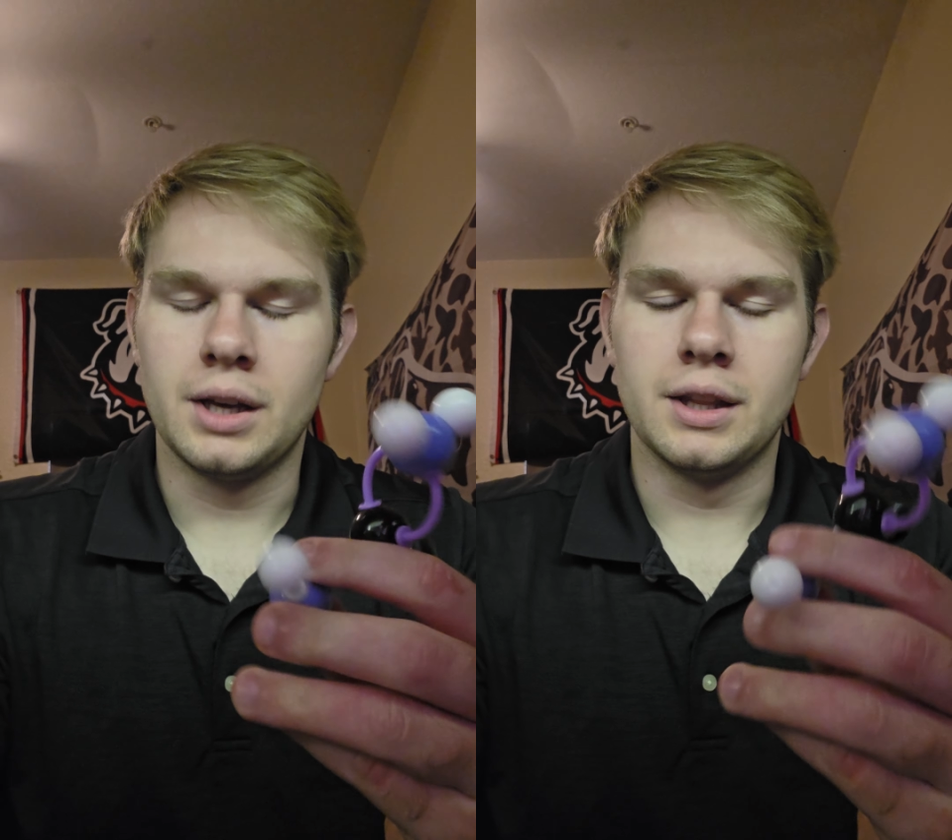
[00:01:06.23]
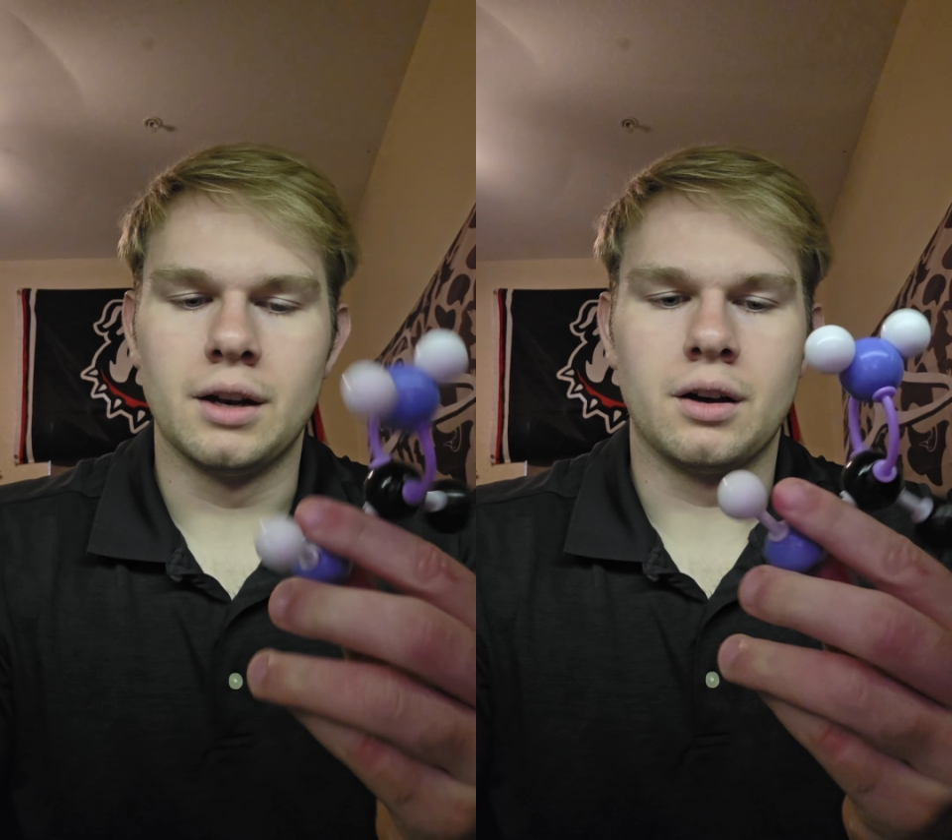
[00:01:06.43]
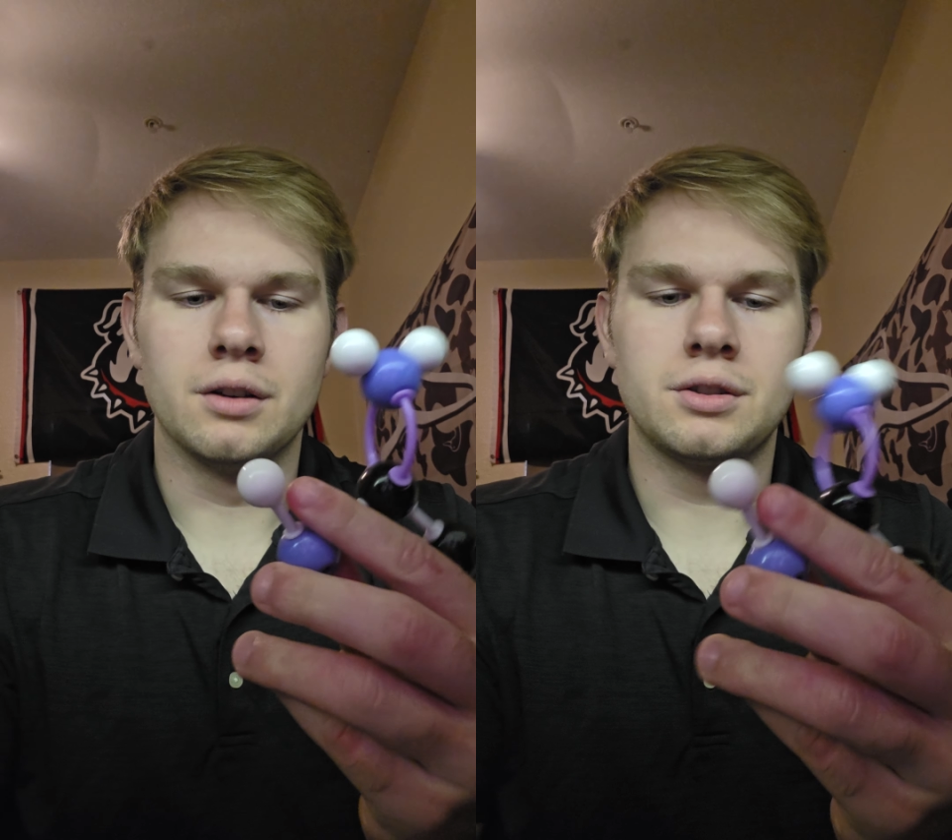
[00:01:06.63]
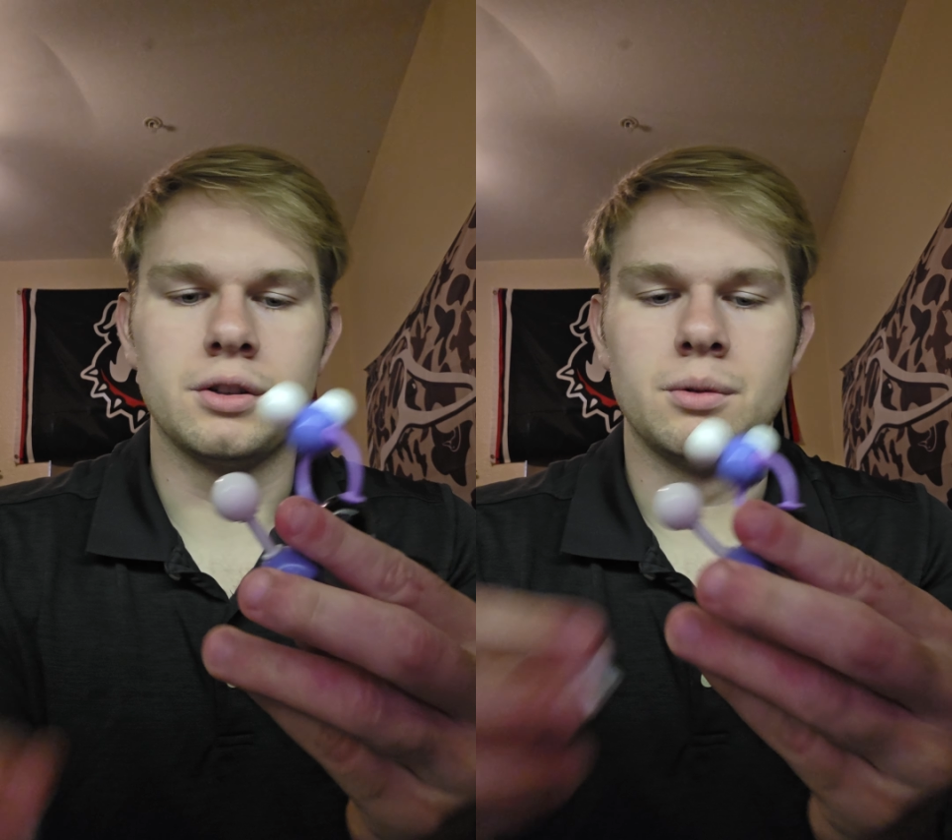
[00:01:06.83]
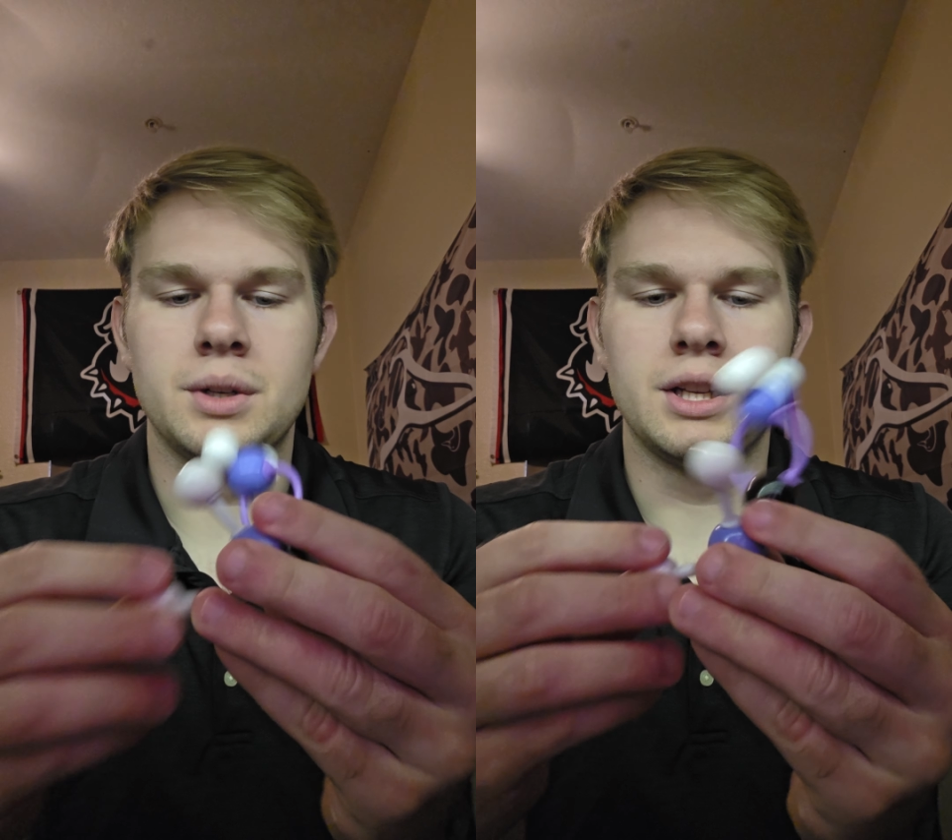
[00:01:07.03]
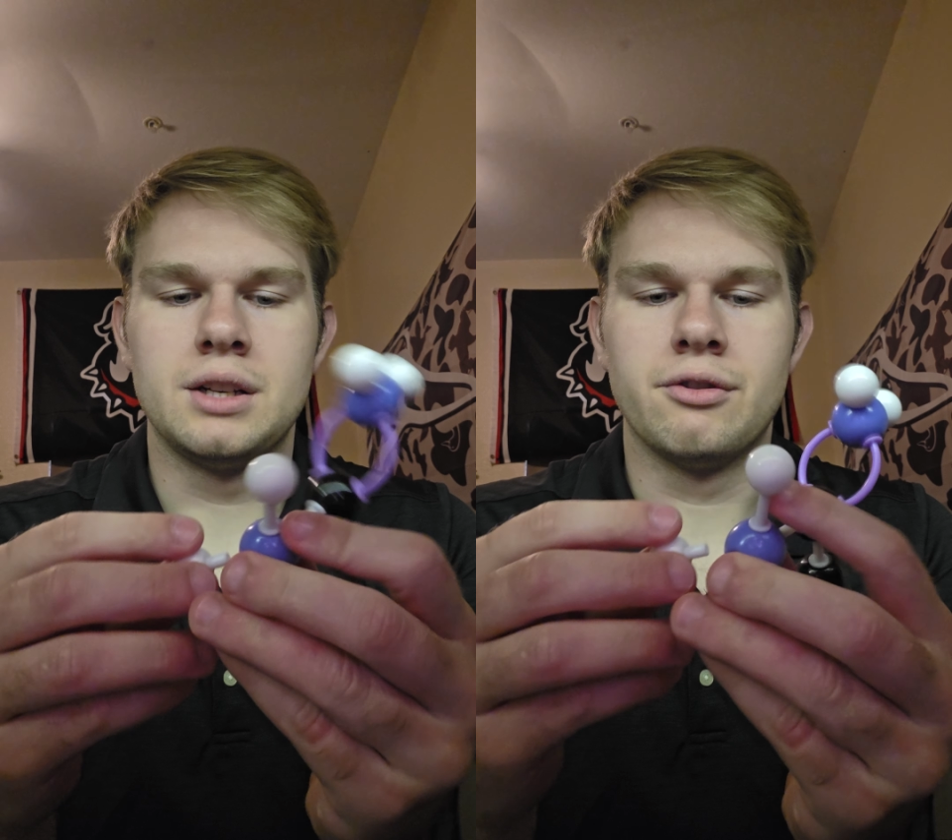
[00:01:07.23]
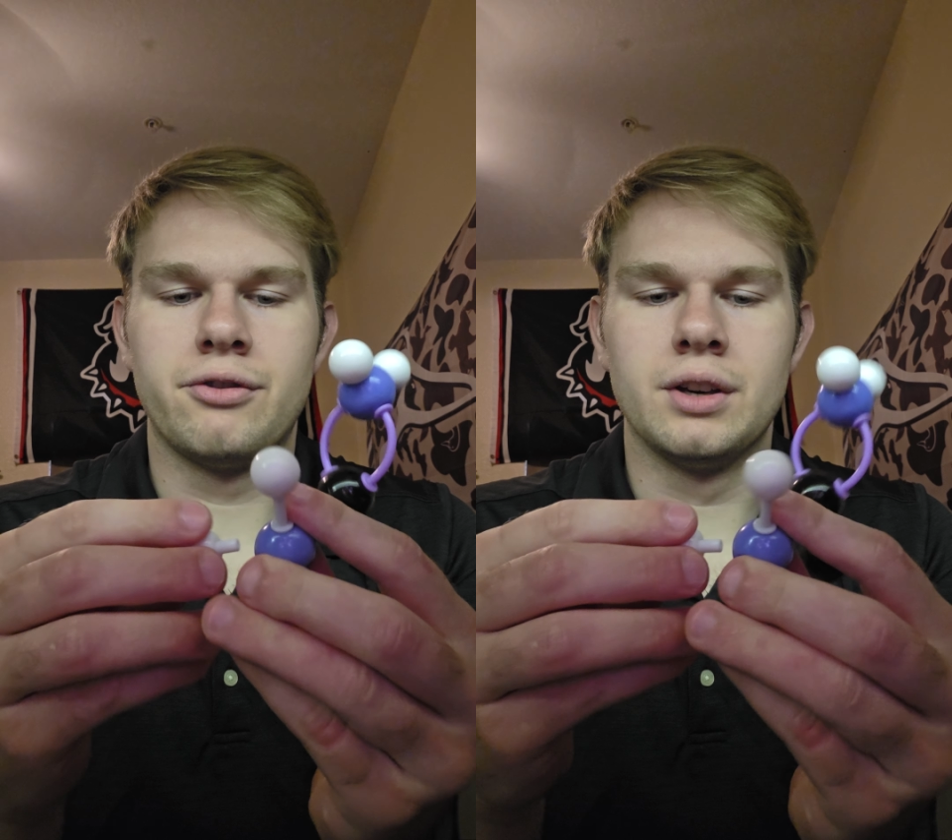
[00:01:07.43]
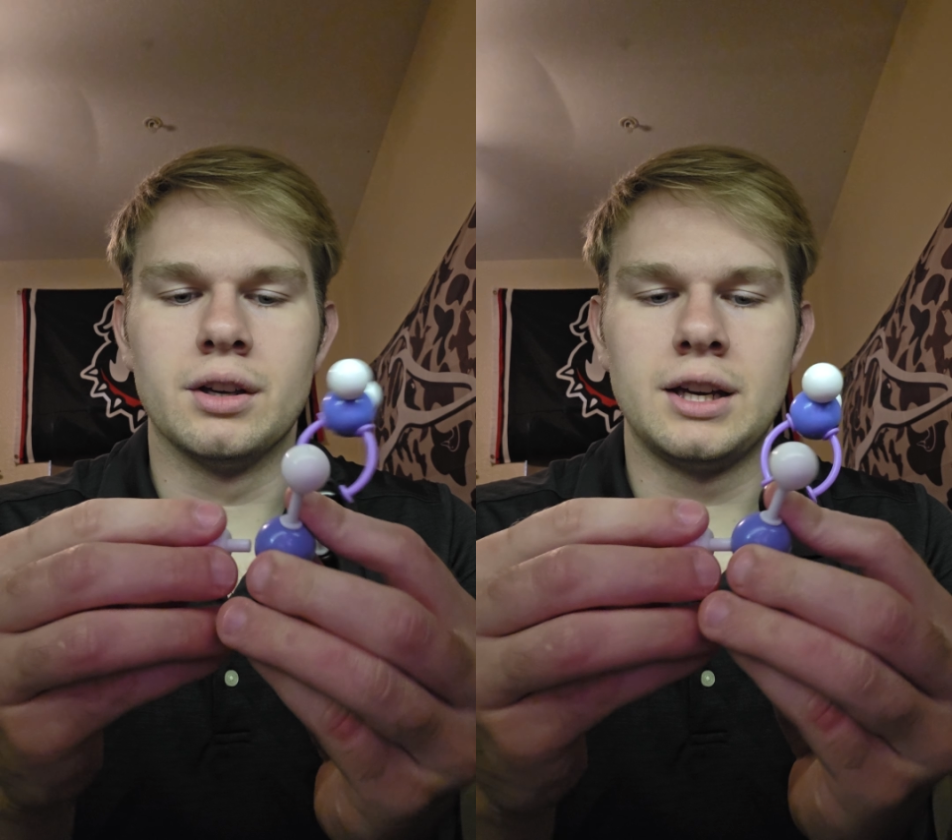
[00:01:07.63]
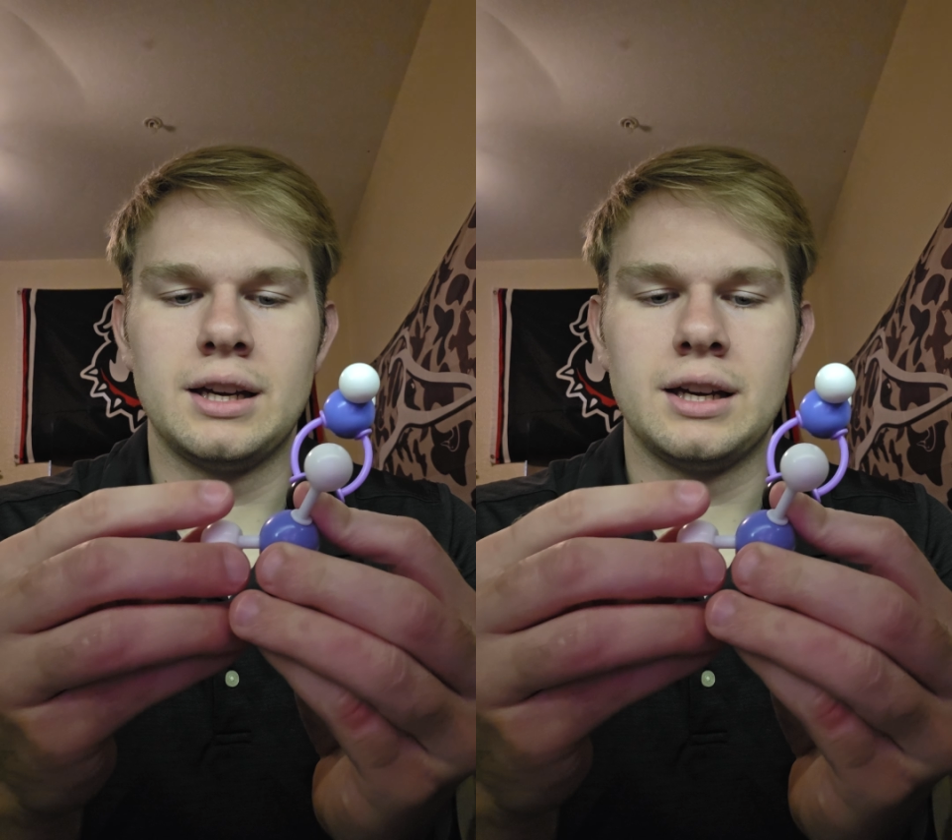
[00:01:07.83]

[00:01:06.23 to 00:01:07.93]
And then also we need to fill